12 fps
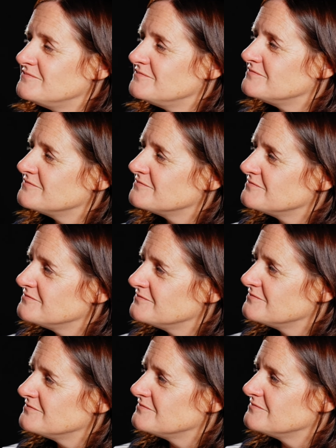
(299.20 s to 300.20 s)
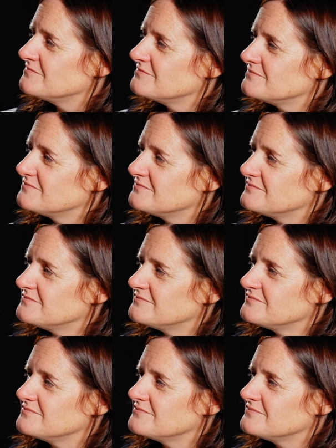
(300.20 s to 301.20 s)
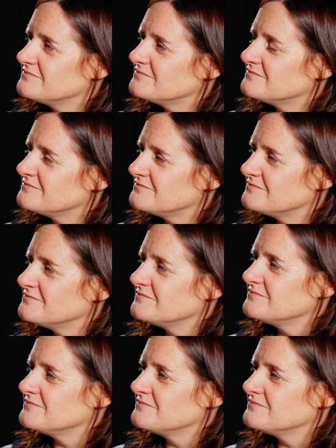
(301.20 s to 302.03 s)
The person shown says nothing.